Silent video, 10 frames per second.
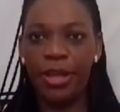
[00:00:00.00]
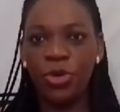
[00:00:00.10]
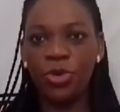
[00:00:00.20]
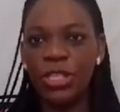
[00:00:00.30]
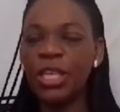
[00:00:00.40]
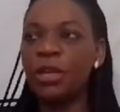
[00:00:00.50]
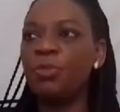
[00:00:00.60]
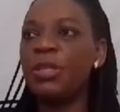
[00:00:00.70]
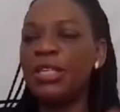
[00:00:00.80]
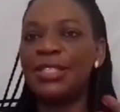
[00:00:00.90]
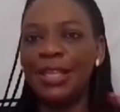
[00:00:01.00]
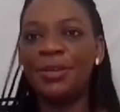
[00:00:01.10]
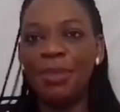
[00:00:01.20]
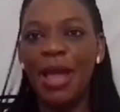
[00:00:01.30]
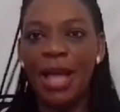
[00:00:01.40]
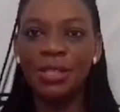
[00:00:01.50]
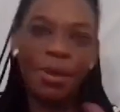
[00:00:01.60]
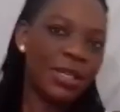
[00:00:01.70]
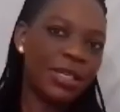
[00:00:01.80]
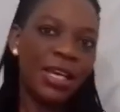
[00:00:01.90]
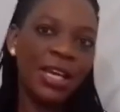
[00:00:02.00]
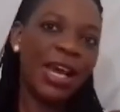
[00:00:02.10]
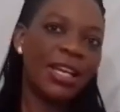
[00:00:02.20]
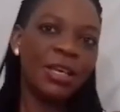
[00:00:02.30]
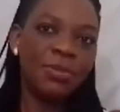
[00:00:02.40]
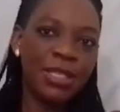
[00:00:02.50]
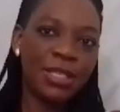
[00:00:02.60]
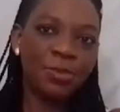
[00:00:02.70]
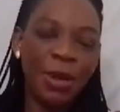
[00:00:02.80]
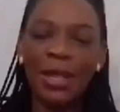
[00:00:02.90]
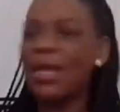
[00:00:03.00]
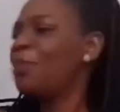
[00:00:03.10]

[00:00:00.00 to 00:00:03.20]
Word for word: you're saying, please take my husband and give me this money.